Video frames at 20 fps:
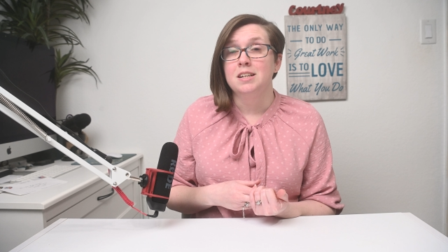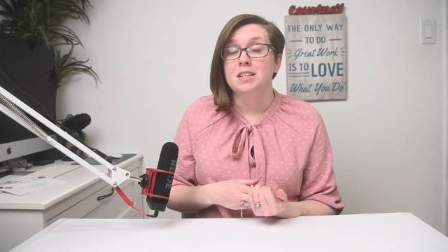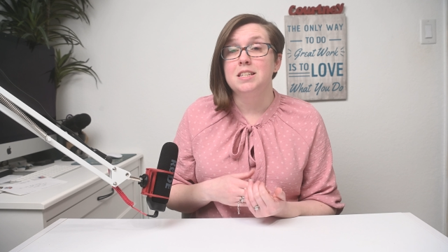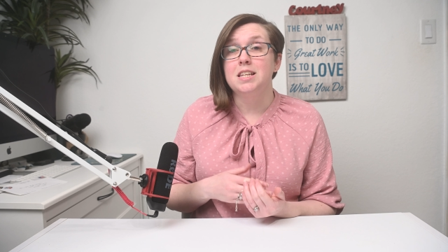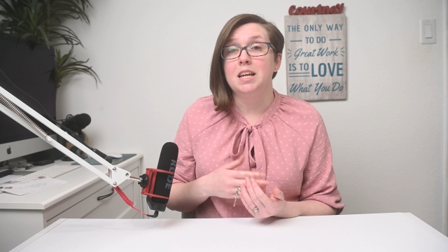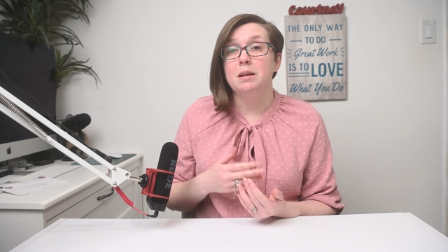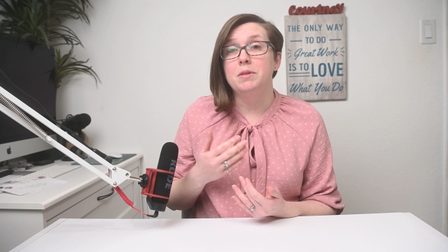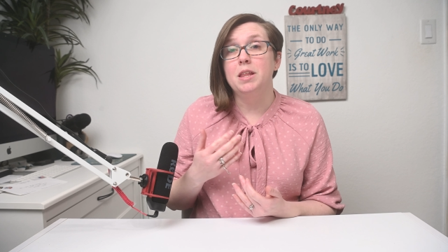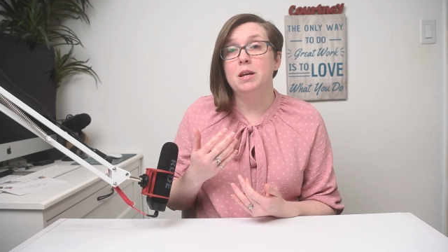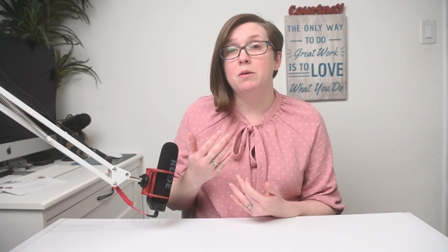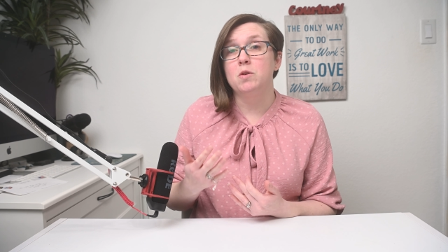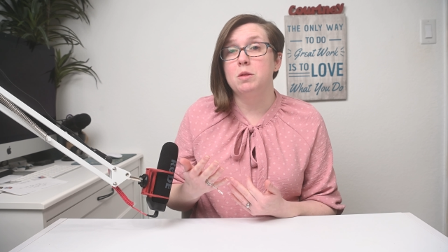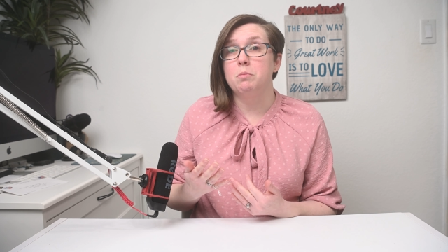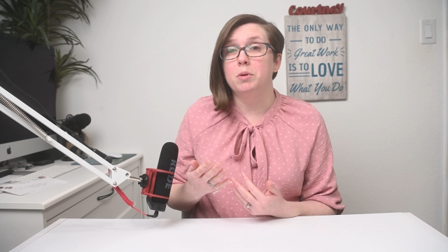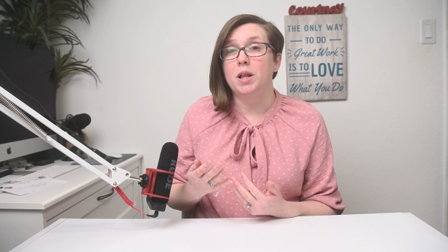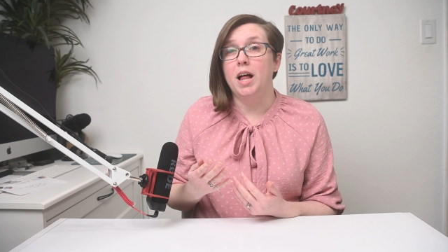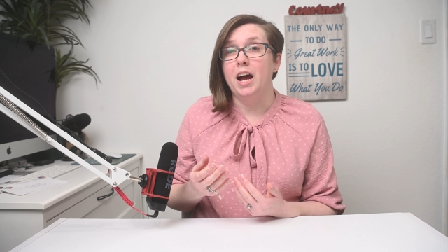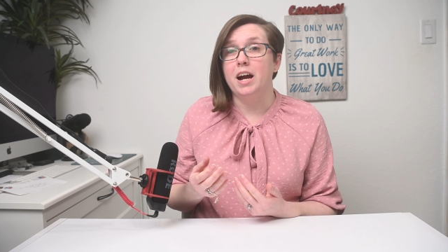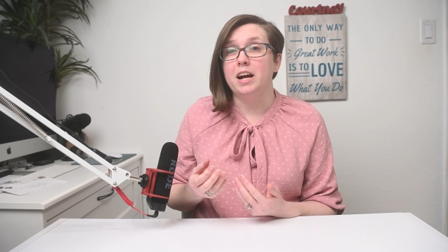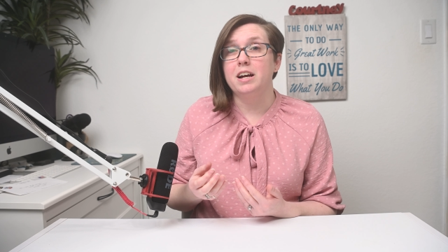Same thing with
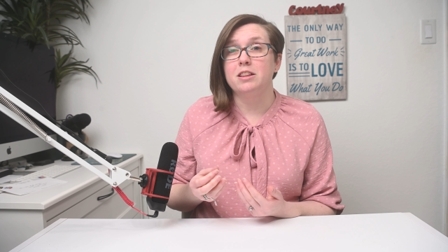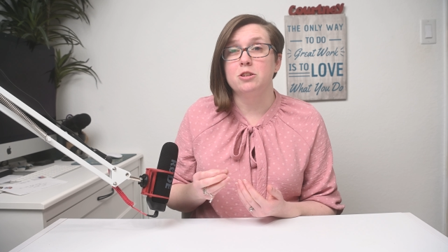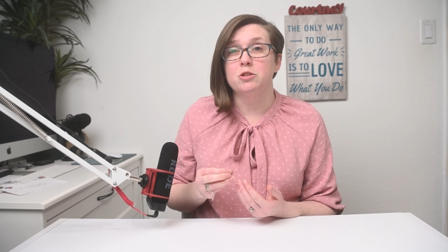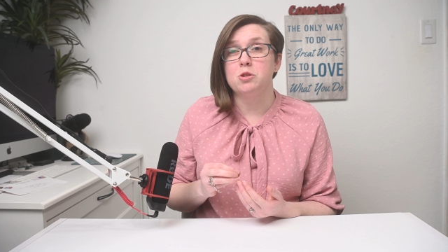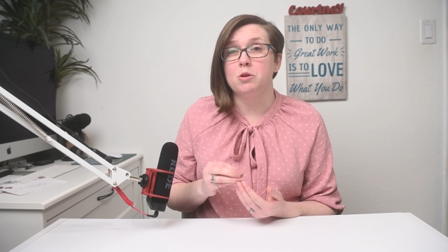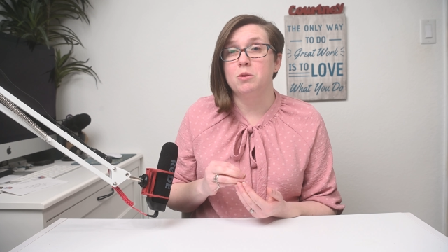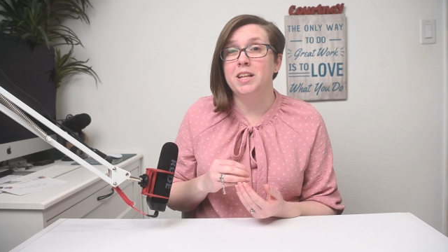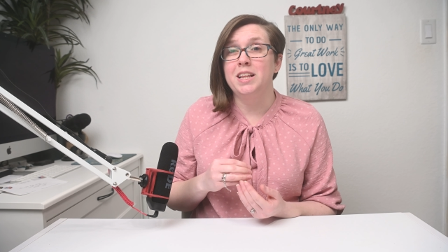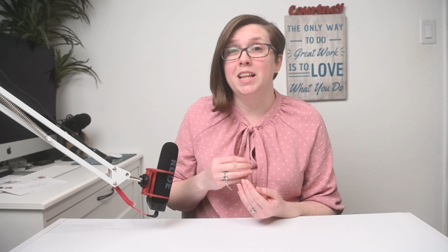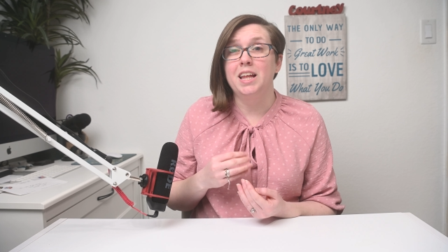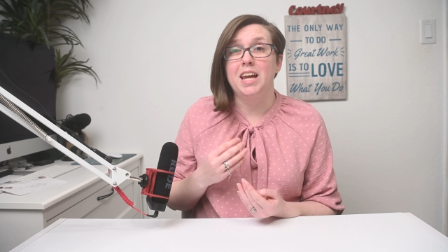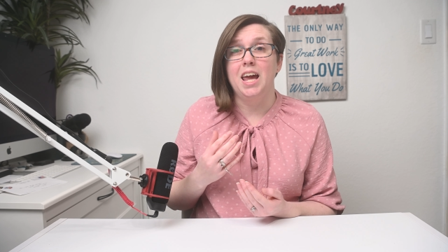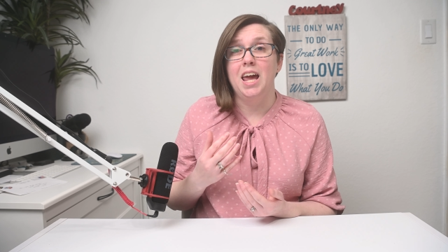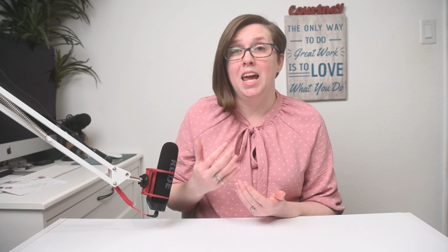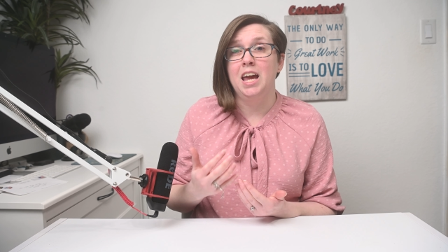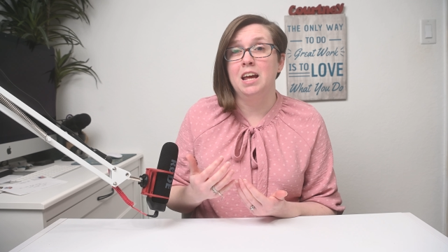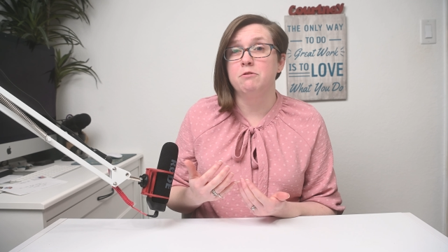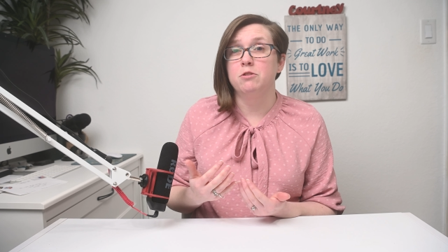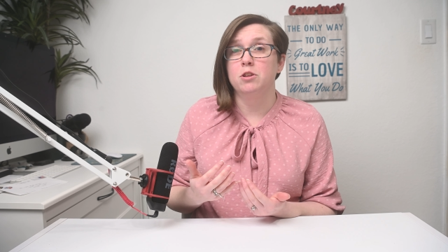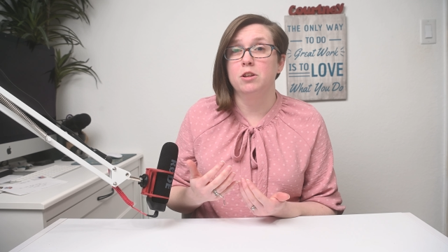black. There's only like a
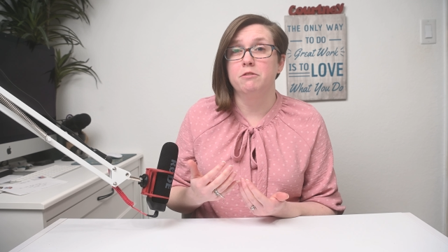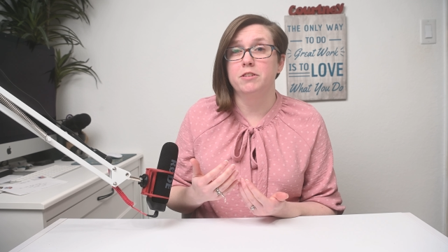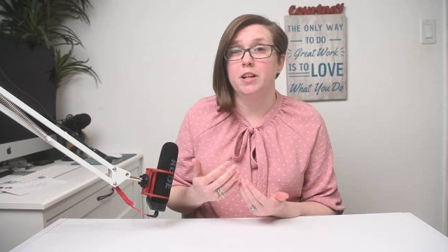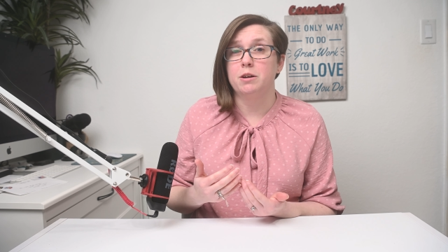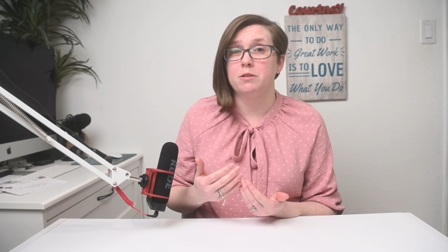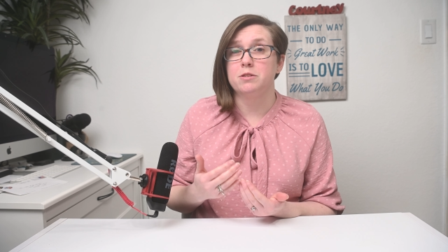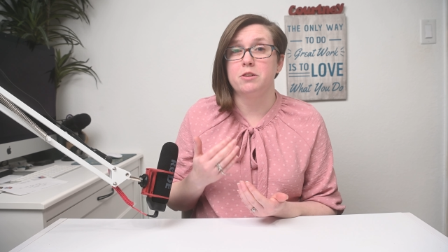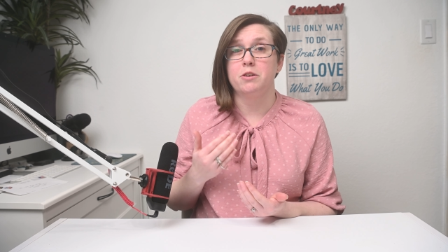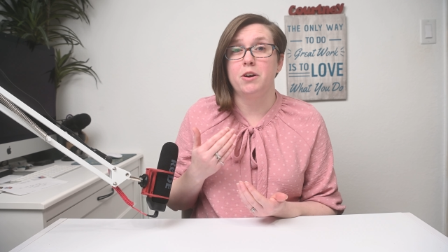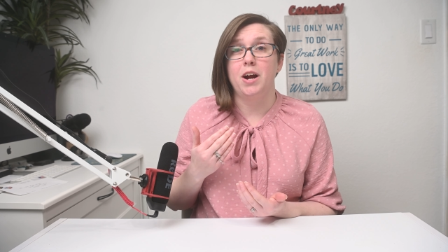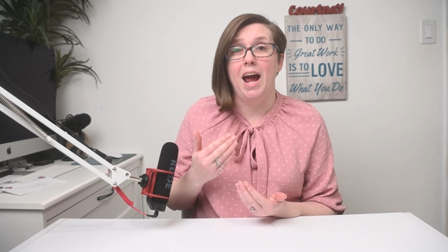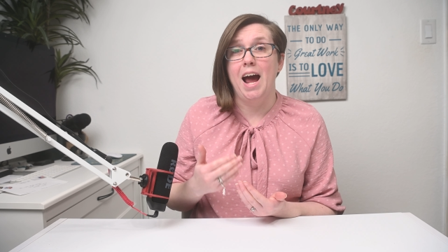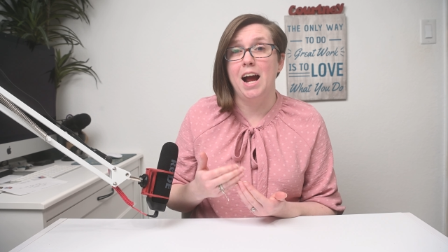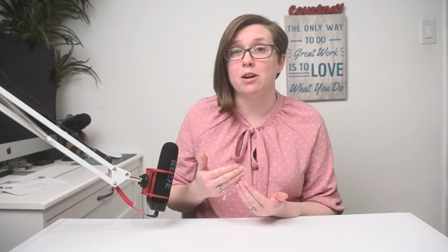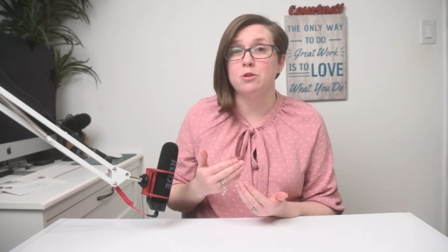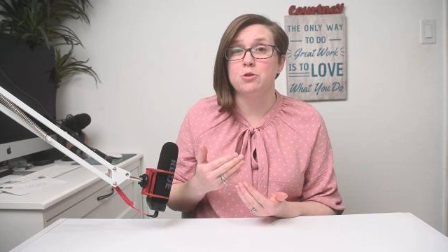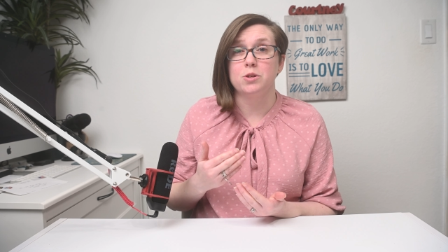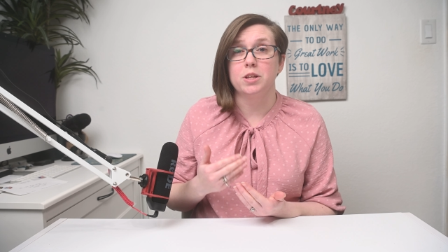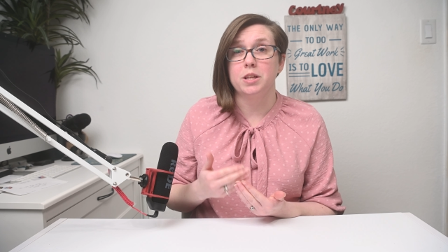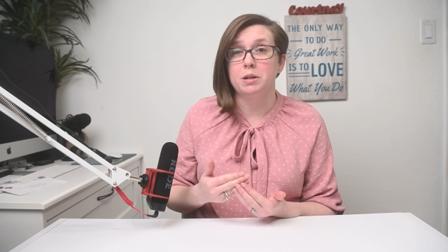handful of flowers that are
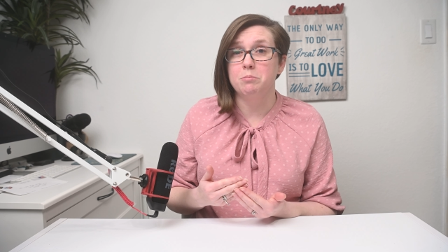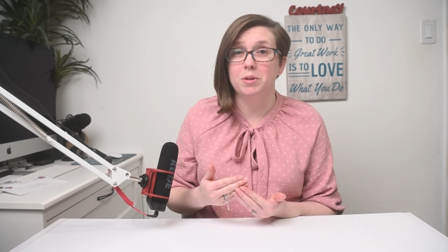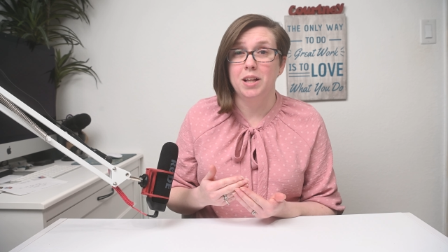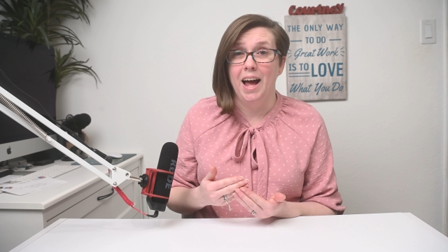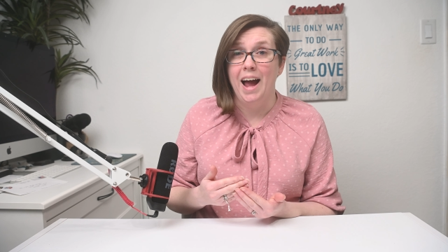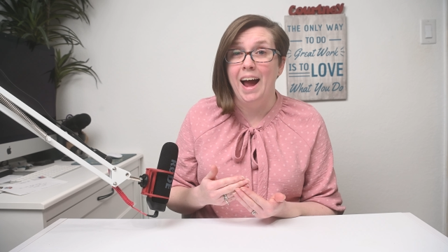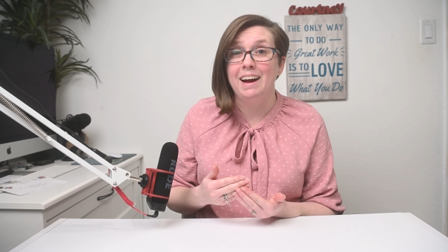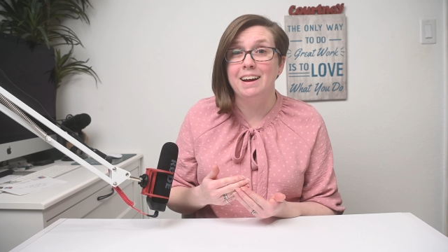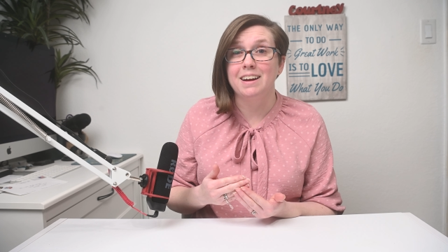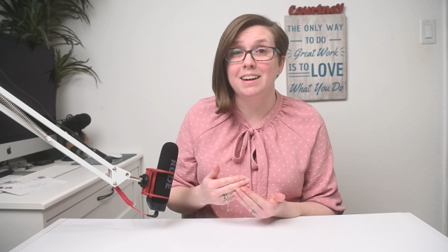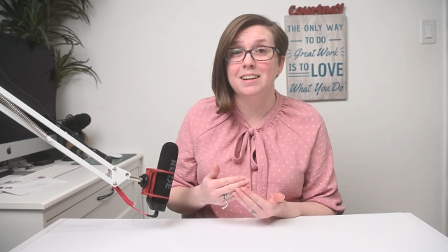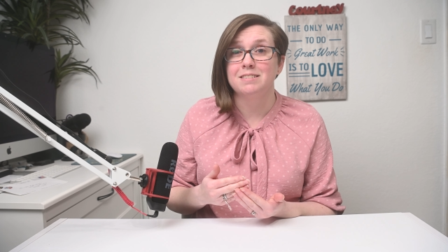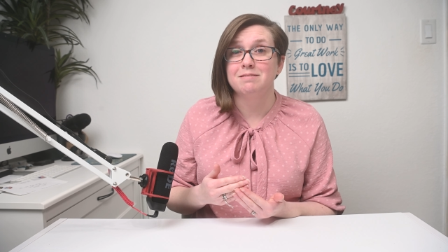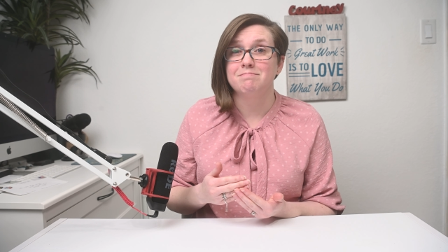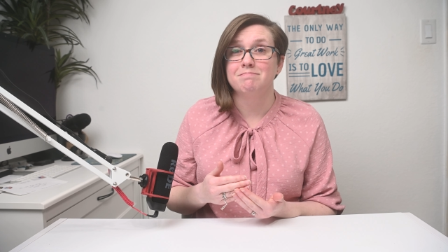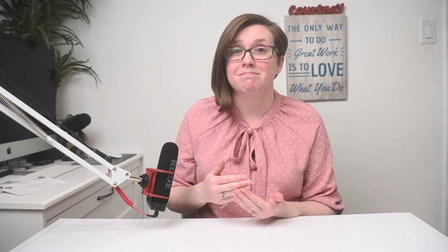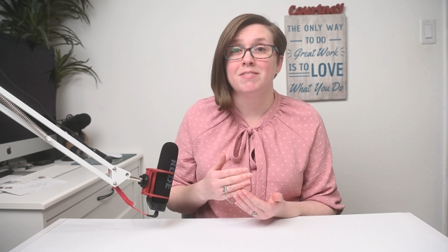actually black.